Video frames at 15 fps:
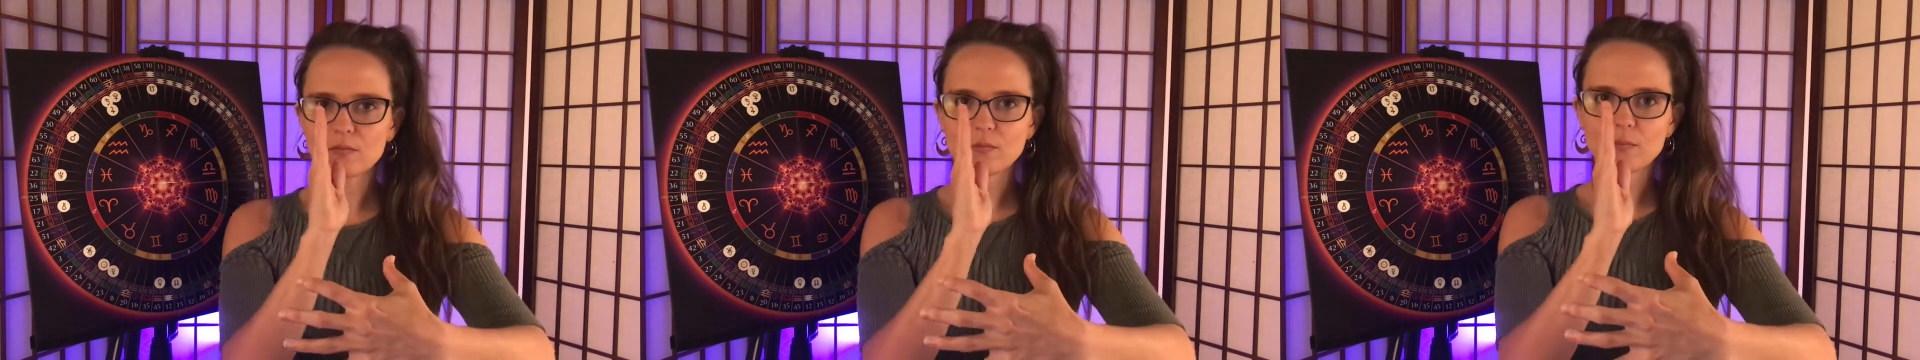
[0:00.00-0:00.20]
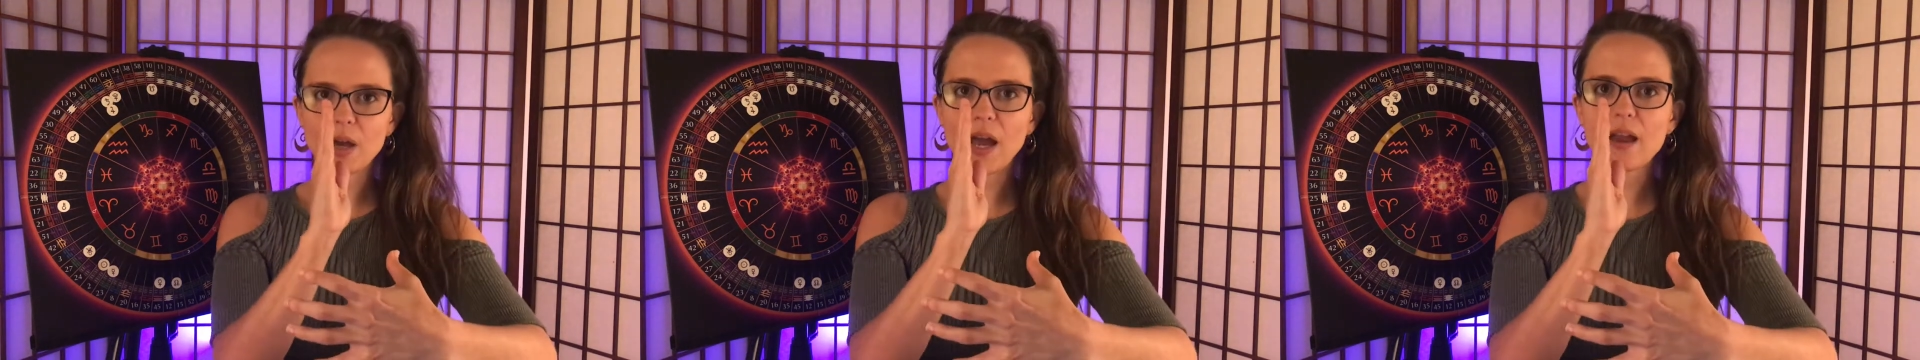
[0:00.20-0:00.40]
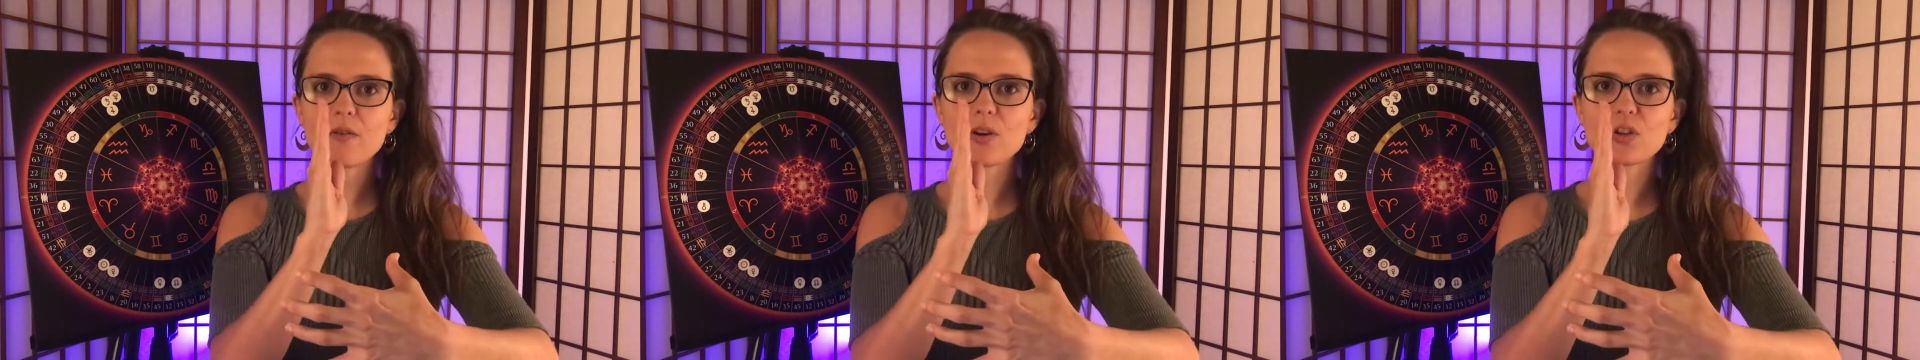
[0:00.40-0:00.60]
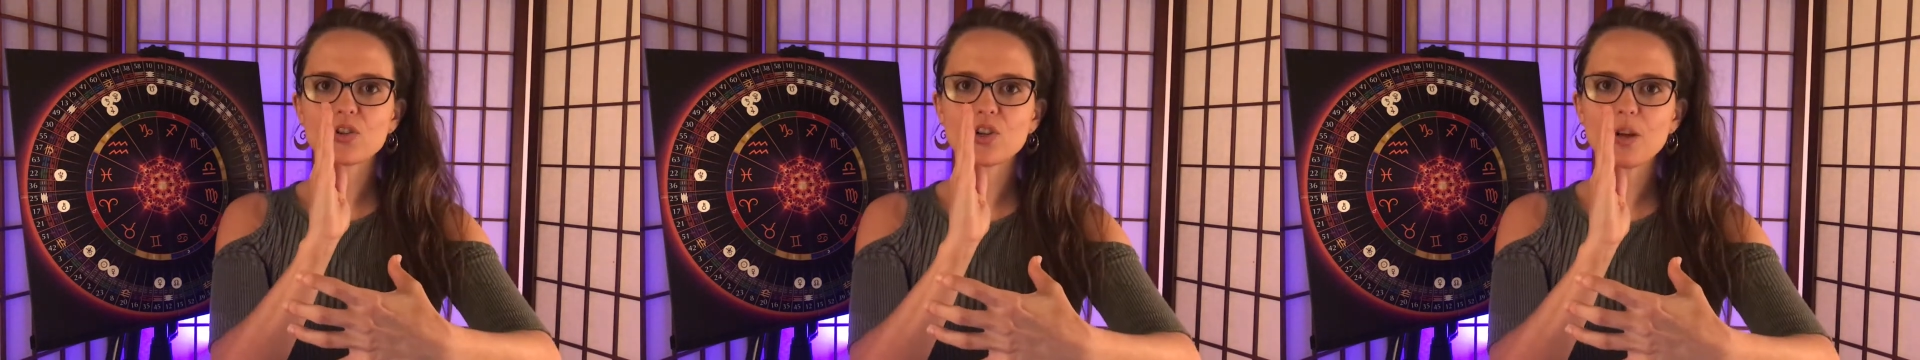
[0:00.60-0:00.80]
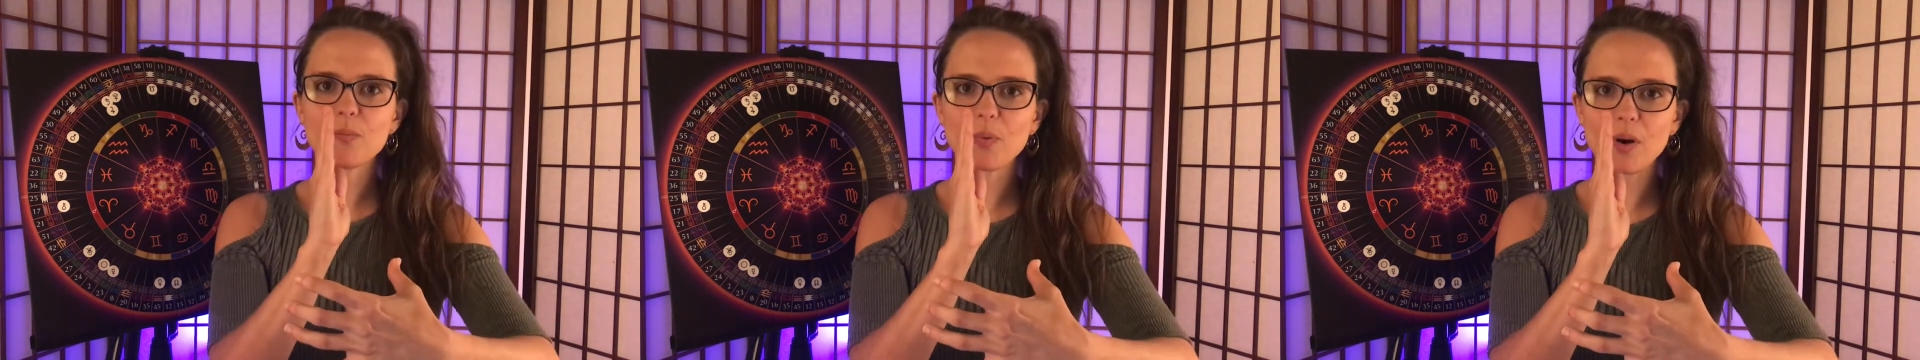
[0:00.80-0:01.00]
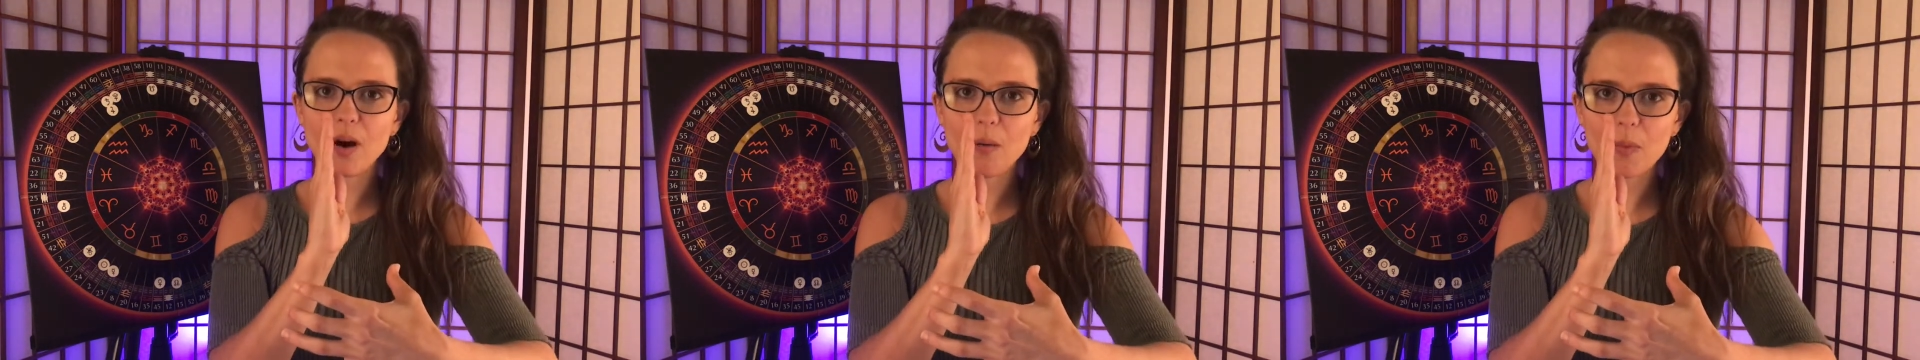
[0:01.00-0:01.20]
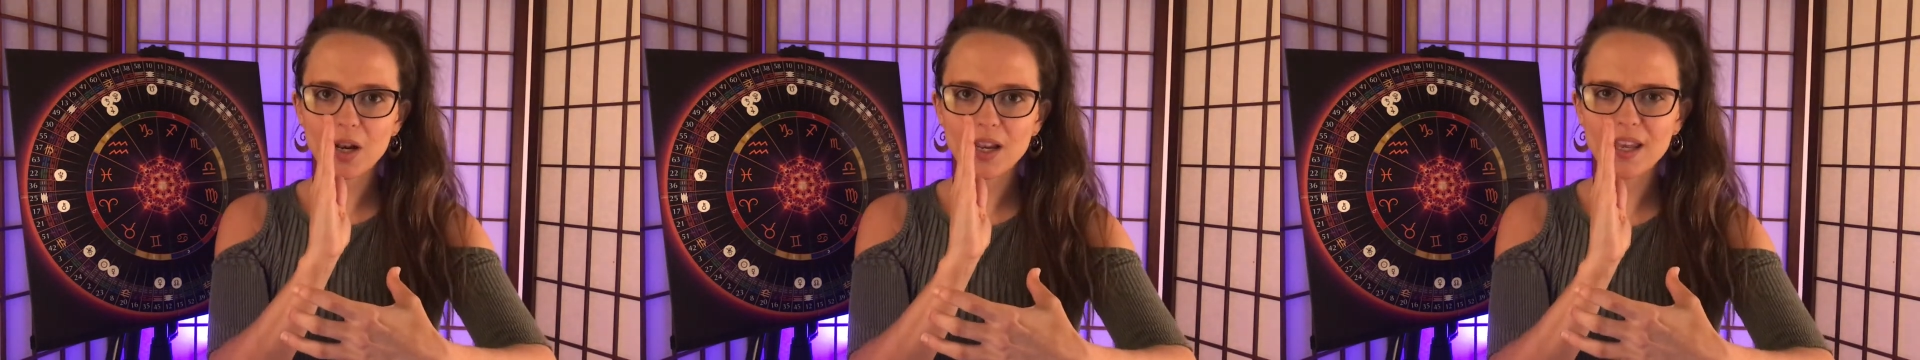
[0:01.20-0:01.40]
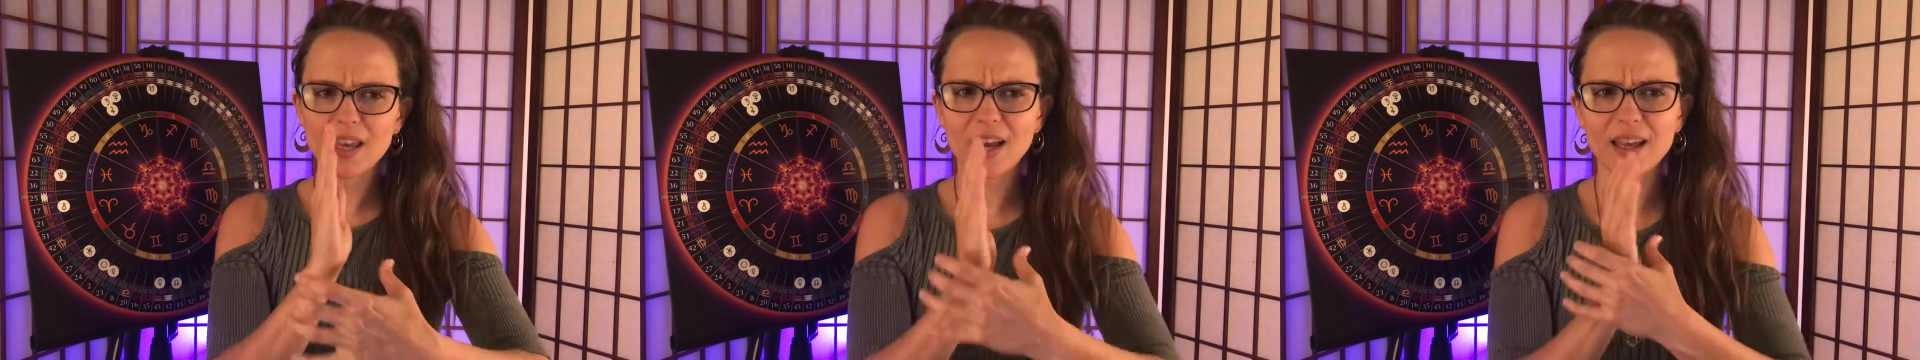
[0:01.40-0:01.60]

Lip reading: pirate ship Amelie?